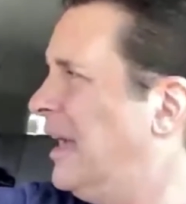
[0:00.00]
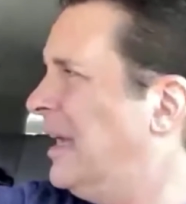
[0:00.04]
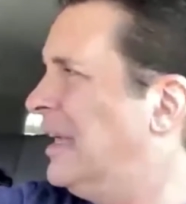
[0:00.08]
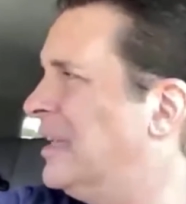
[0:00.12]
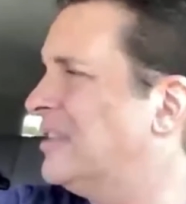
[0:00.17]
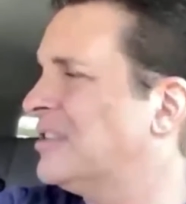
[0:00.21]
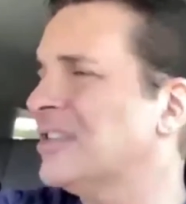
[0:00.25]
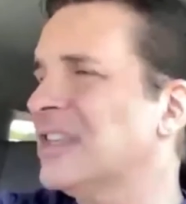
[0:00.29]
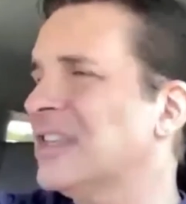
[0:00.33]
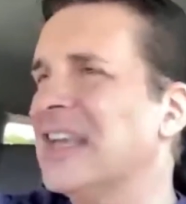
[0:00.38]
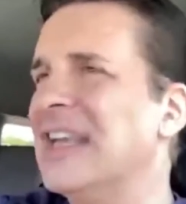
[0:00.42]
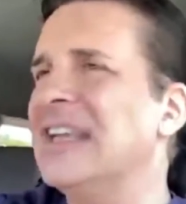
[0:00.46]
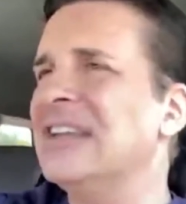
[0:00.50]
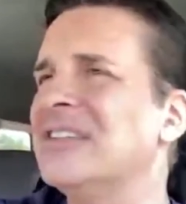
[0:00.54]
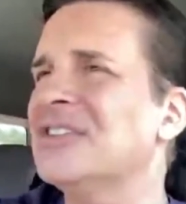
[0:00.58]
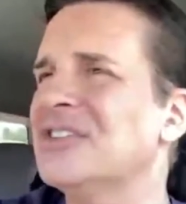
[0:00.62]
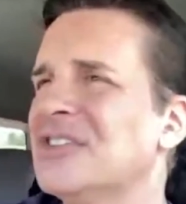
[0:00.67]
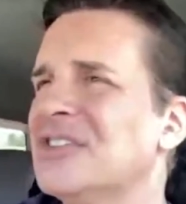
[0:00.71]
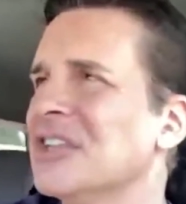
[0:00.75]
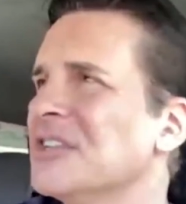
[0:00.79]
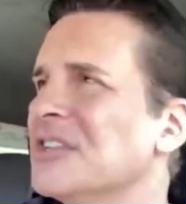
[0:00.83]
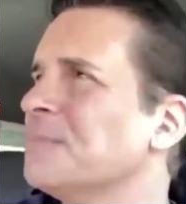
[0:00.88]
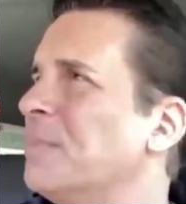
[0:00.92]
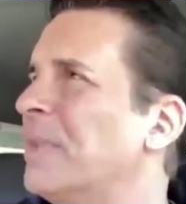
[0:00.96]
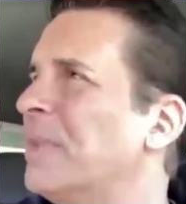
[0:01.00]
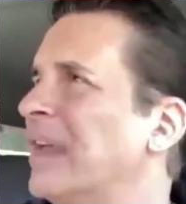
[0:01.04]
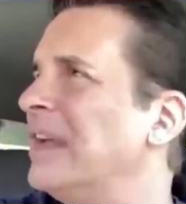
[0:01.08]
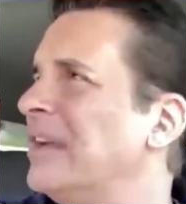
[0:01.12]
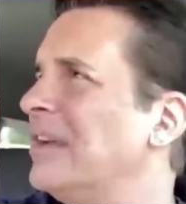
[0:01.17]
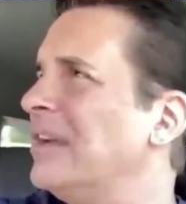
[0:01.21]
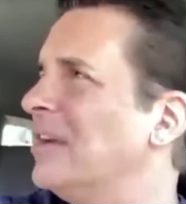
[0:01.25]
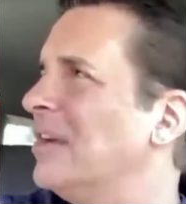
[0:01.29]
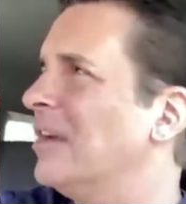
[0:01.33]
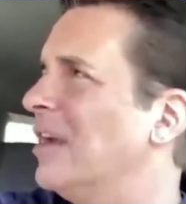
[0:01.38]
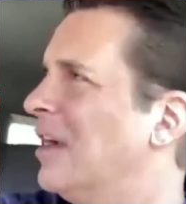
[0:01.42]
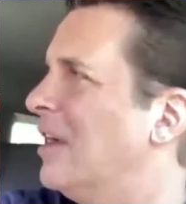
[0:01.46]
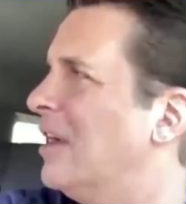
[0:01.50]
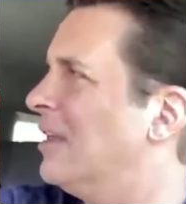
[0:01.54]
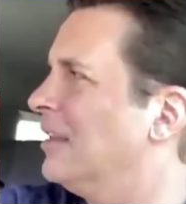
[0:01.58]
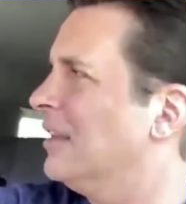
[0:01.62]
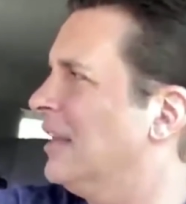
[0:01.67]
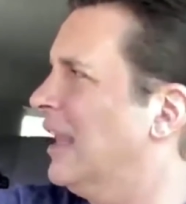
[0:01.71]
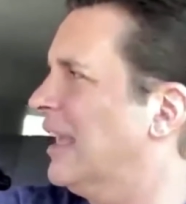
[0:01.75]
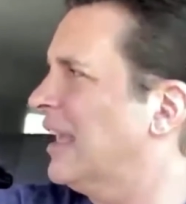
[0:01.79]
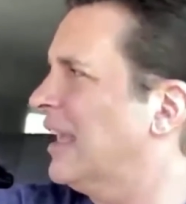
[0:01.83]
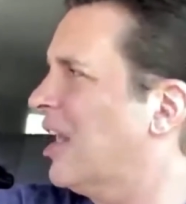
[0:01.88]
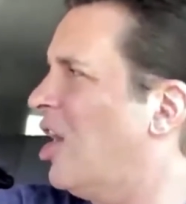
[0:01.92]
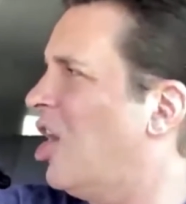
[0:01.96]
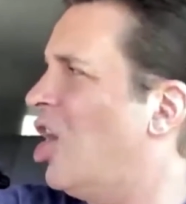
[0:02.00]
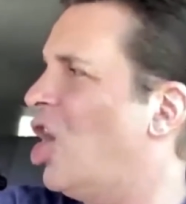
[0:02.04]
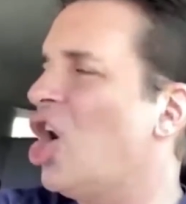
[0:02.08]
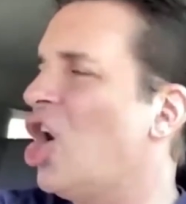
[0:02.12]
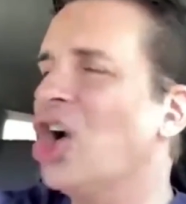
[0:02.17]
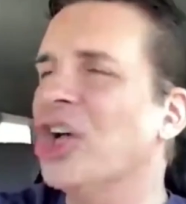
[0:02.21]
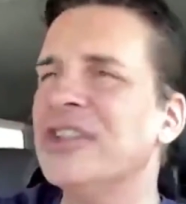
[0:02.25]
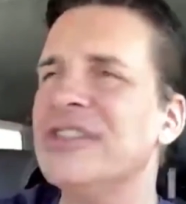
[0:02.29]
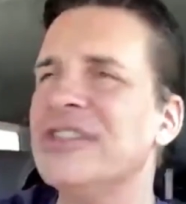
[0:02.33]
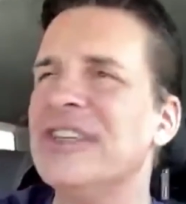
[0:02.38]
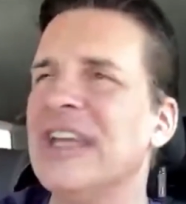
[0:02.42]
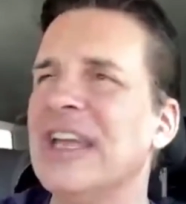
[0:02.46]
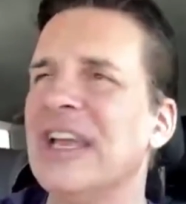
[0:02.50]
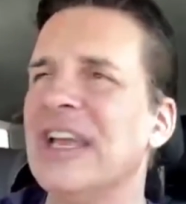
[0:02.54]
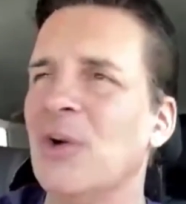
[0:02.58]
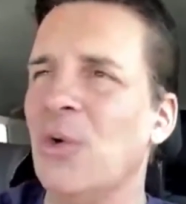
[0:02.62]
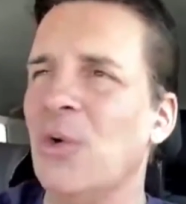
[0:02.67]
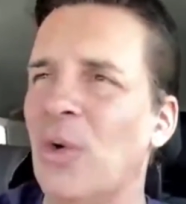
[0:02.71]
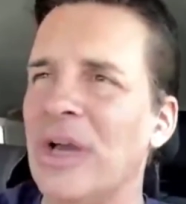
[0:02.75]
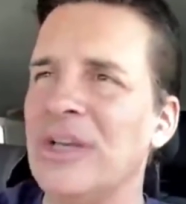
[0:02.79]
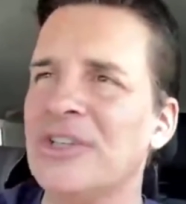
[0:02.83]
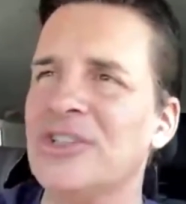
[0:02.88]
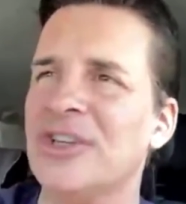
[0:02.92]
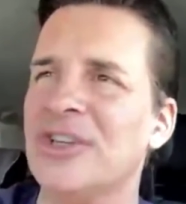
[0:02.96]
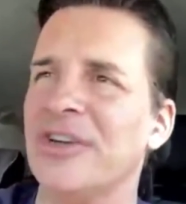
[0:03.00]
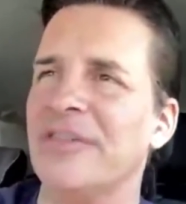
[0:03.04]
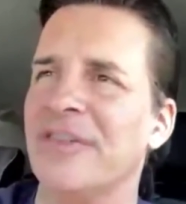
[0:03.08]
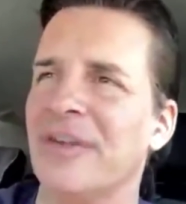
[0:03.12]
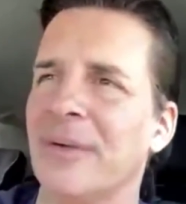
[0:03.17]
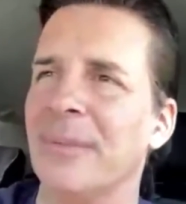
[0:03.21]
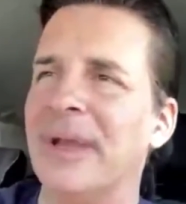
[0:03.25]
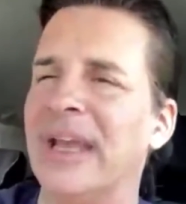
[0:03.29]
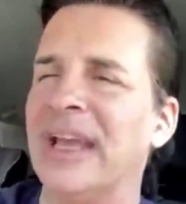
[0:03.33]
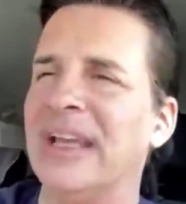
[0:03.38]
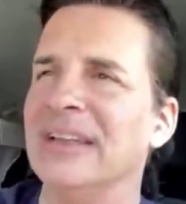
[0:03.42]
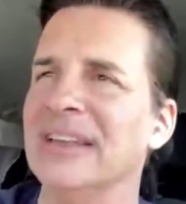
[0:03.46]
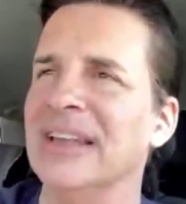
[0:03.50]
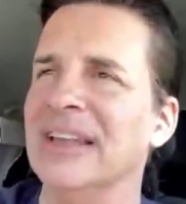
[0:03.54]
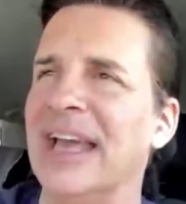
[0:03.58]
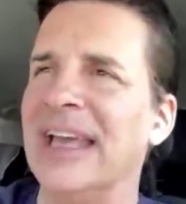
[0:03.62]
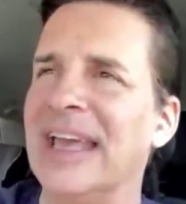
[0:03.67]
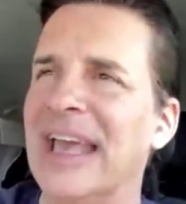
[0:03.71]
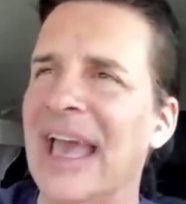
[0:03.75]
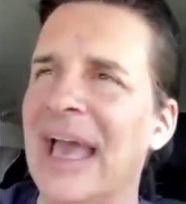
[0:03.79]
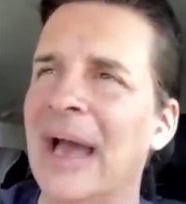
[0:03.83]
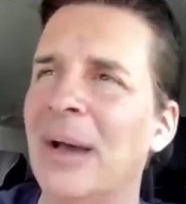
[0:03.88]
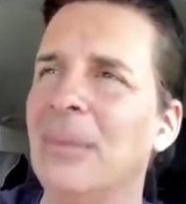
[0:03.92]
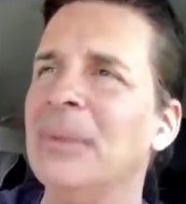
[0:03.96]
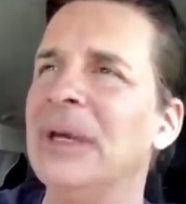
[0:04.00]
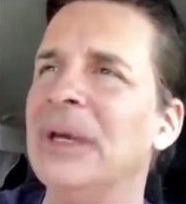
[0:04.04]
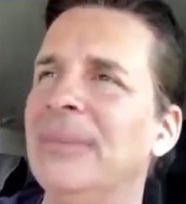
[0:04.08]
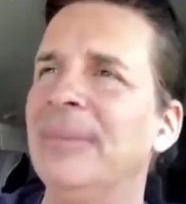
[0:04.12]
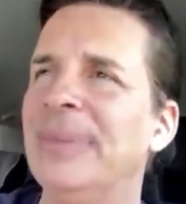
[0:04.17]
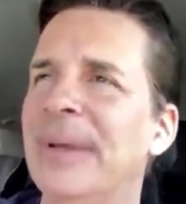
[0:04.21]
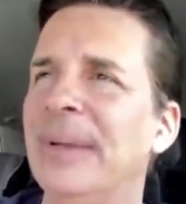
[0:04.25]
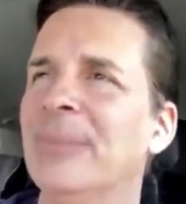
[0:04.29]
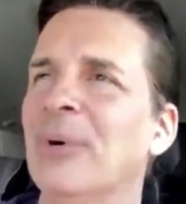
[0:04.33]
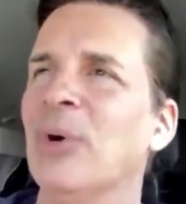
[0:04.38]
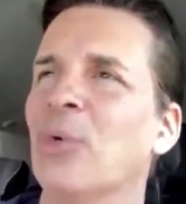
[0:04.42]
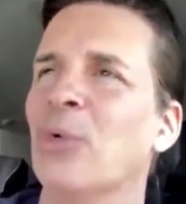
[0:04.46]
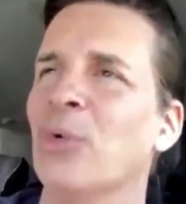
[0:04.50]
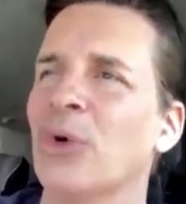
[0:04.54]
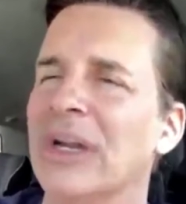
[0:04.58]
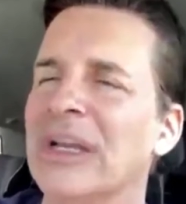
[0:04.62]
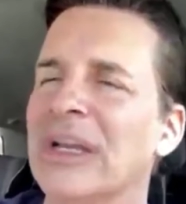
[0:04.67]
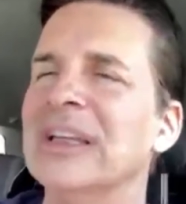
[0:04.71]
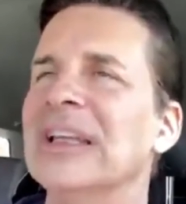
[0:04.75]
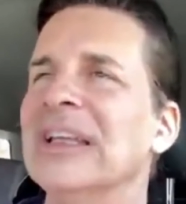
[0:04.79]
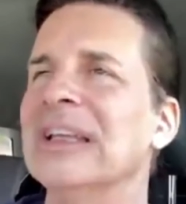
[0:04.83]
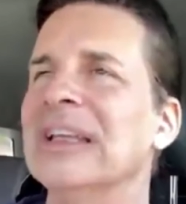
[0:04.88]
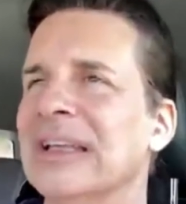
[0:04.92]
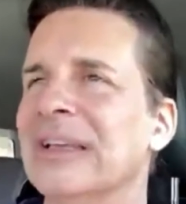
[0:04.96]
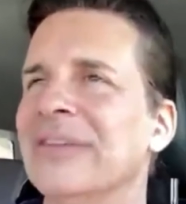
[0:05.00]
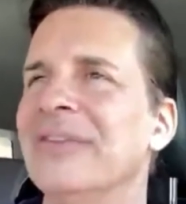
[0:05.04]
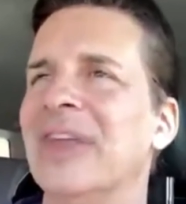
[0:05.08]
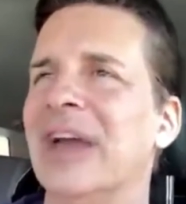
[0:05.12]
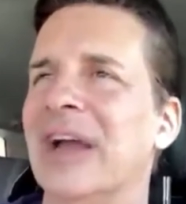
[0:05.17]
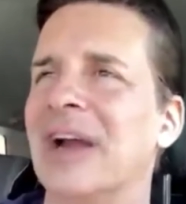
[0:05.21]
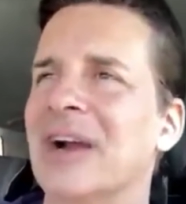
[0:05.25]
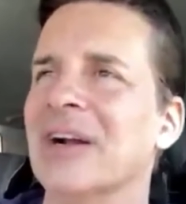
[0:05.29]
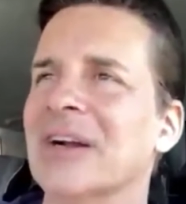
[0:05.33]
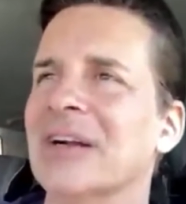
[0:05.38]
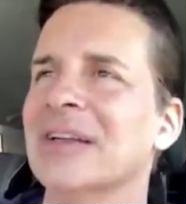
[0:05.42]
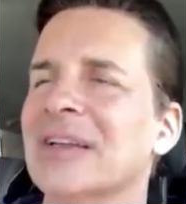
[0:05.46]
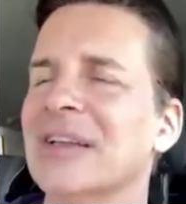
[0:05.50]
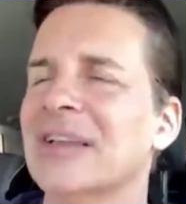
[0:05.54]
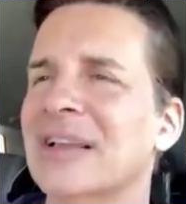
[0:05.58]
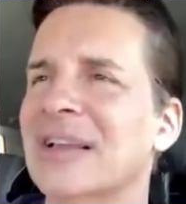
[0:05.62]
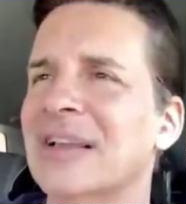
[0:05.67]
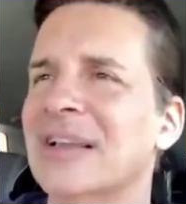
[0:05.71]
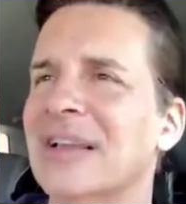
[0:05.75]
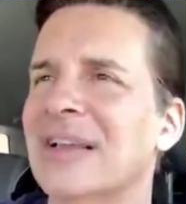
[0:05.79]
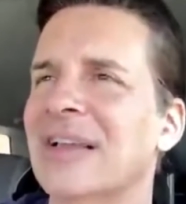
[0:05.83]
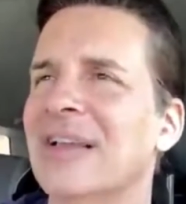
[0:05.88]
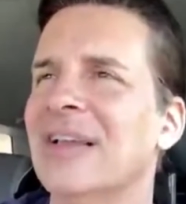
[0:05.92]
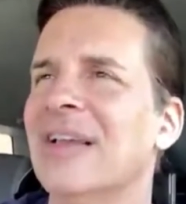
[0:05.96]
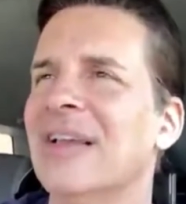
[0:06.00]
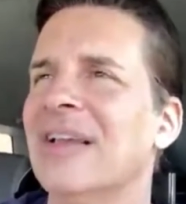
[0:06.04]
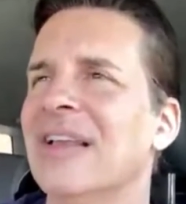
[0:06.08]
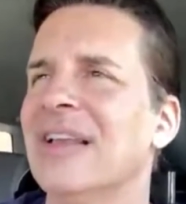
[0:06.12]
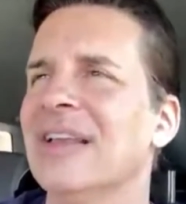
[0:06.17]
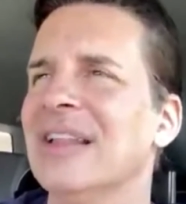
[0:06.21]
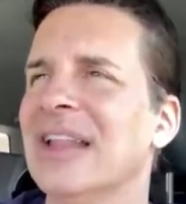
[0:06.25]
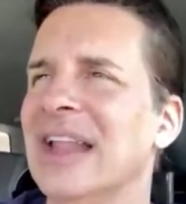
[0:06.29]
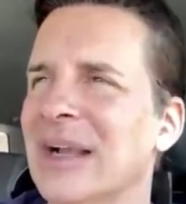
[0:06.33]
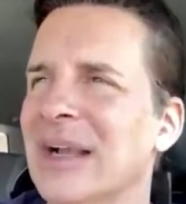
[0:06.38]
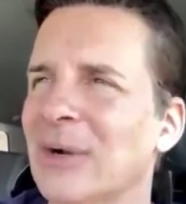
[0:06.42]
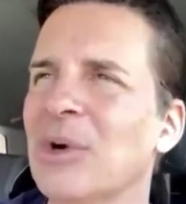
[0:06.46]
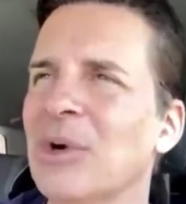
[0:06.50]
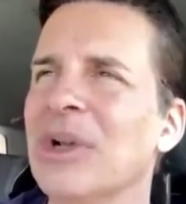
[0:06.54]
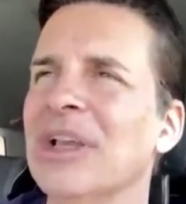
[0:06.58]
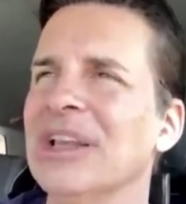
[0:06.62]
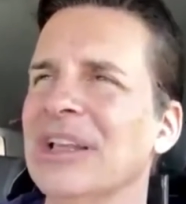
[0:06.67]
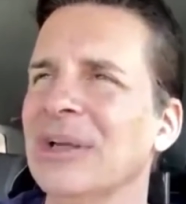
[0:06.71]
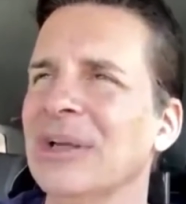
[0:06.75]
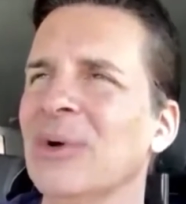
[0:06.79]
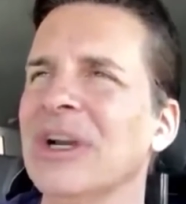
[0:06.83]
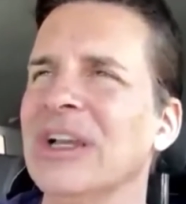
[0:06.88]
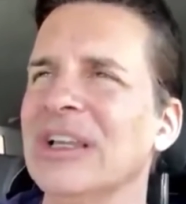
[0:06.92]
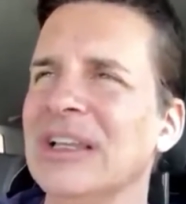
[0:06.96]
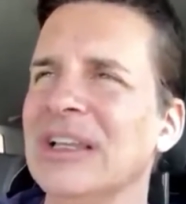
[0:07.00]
it's just been like a haunting question for me. Like, how many people really live there? Like, really.